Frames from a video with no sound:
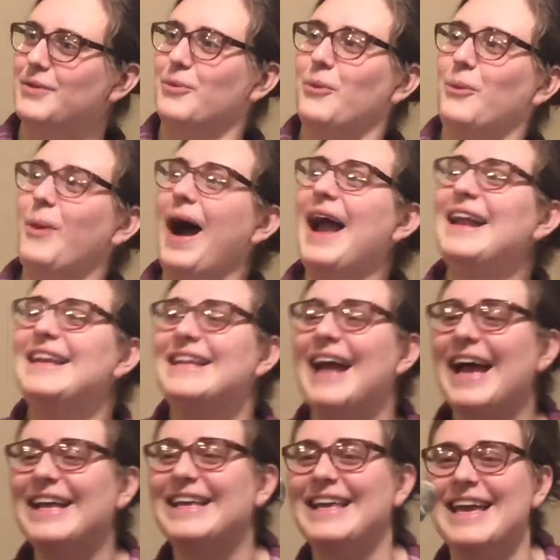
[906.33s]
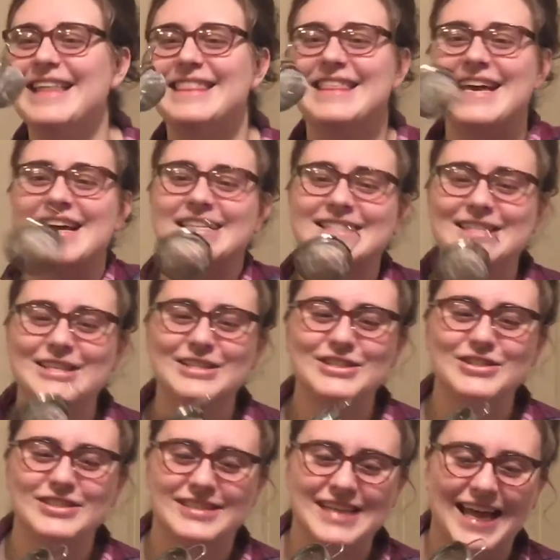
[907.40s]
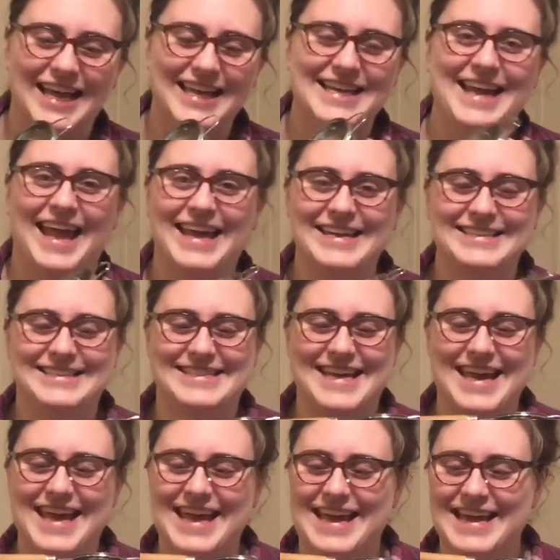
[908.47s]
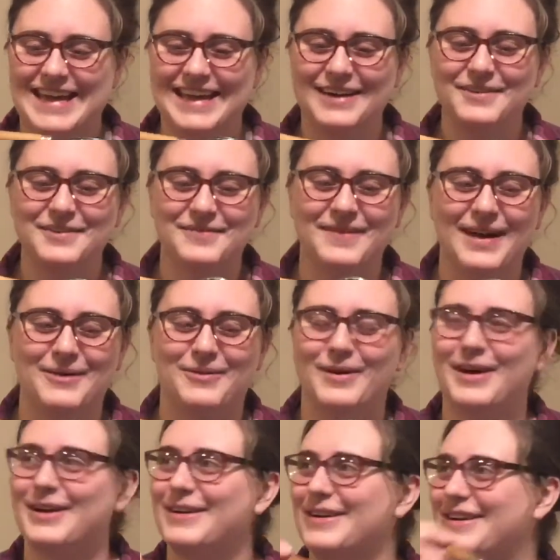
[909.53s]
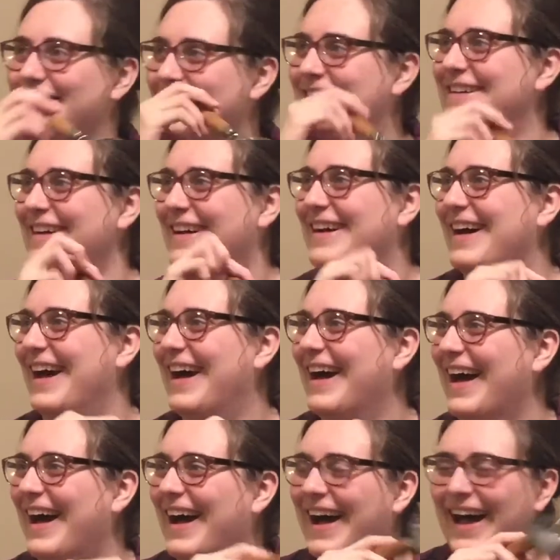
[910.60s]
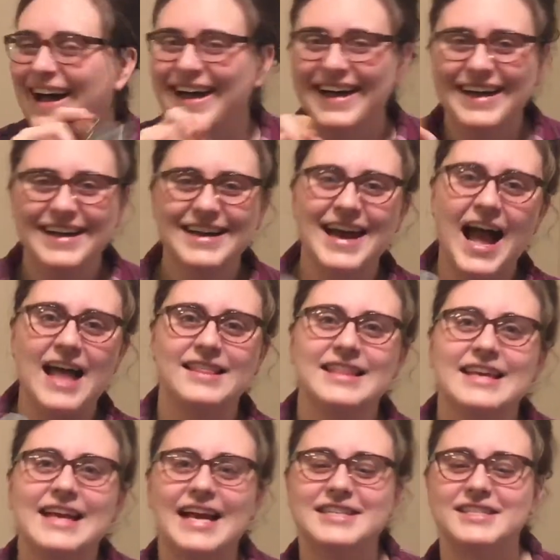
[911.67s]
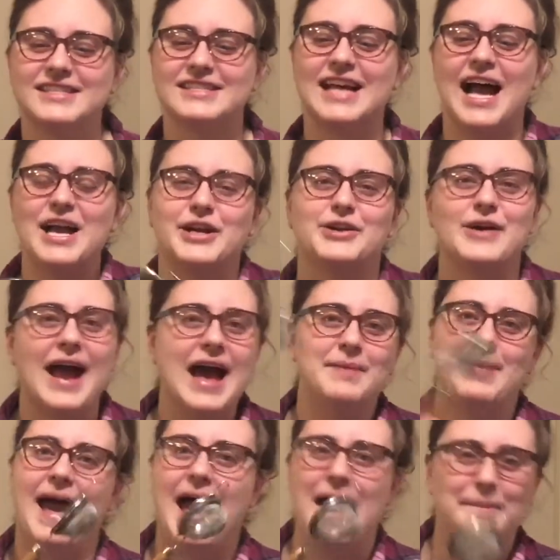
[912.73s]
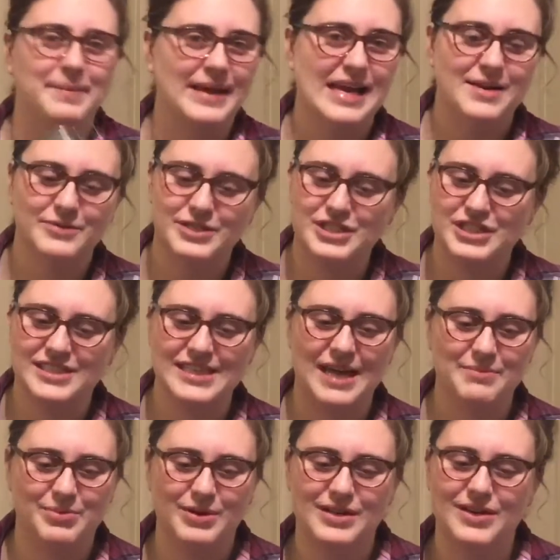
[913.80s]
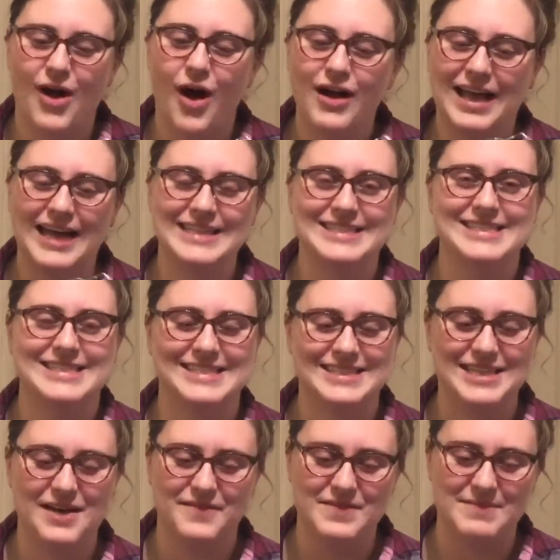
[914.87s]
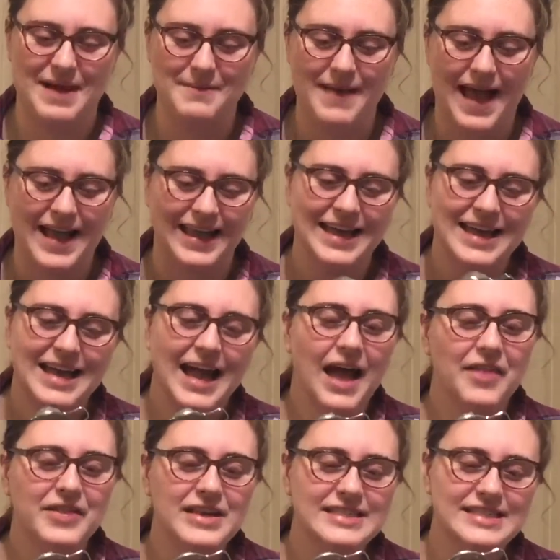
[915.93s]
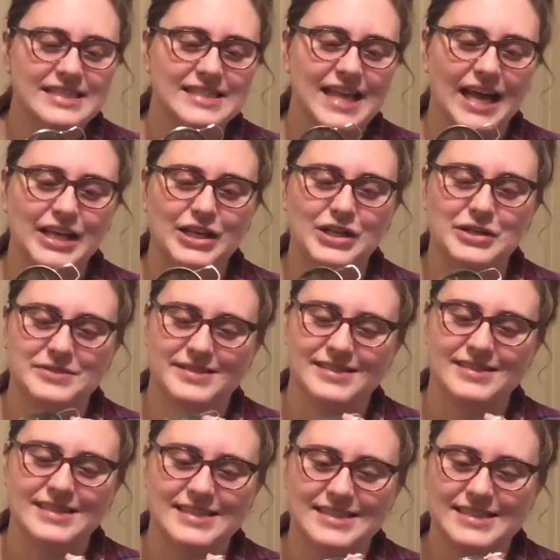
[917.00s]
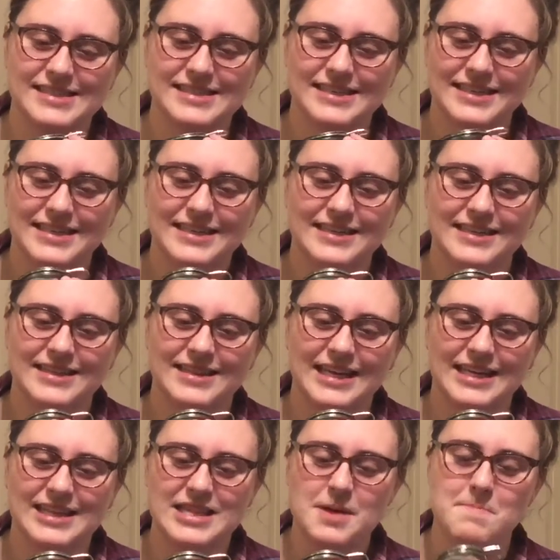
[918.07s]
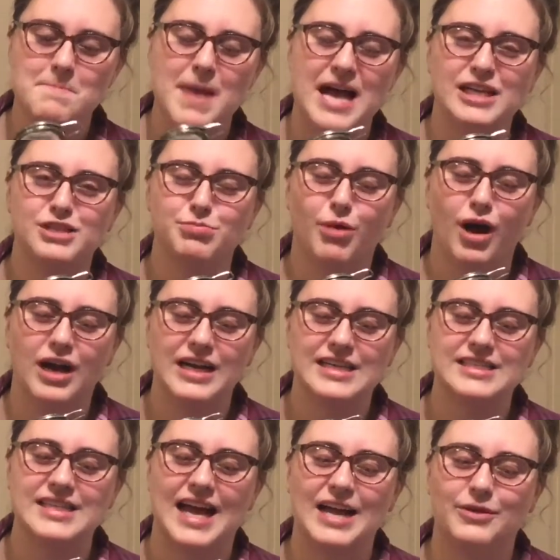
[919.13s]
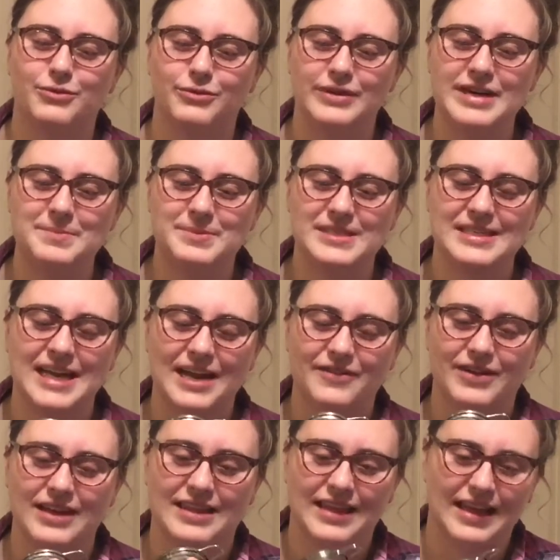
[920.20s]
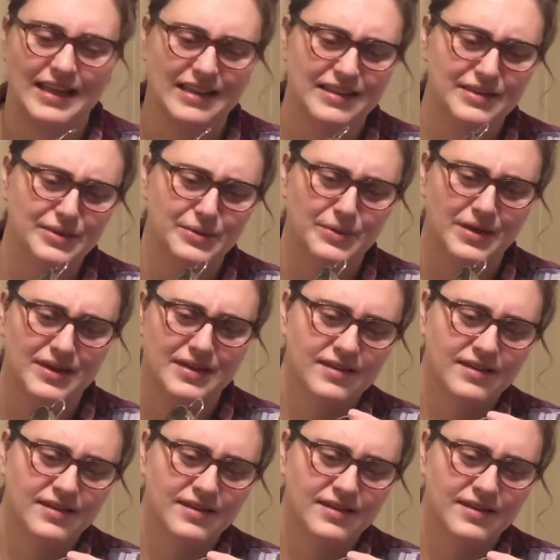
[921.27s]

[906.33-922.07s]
Why did I get this? This looks like an antique. Oh my word. I think I just got grab happy and was just like putting all kinds of stuff in my bag. This is like useless. Like the mesh part is like ripped and everything. Ew.